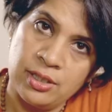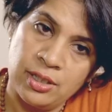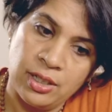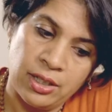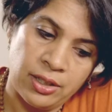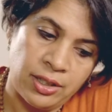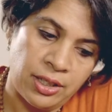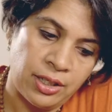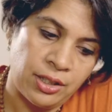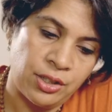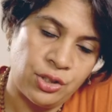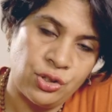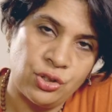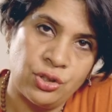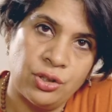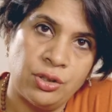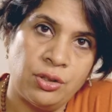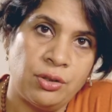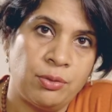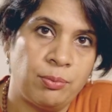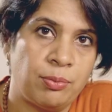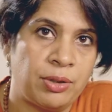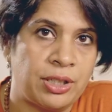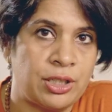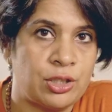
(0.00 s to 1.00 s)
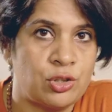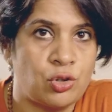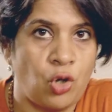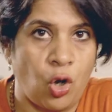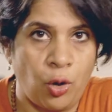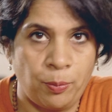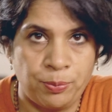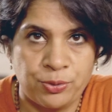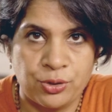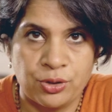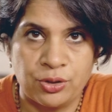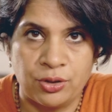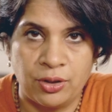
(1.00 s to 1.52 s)
another addition, but it's
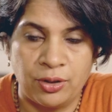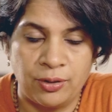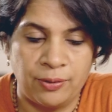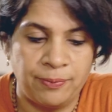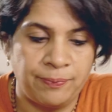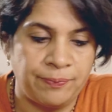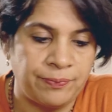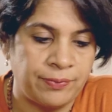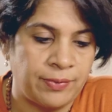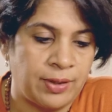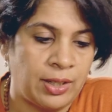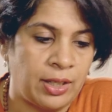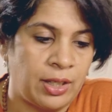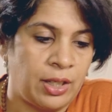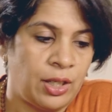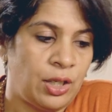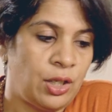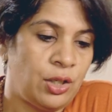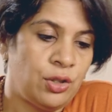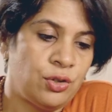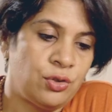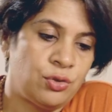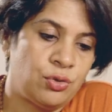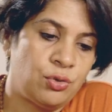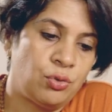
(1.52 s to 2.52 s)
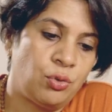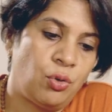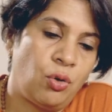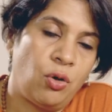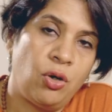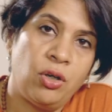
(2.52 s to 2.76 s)
optional. So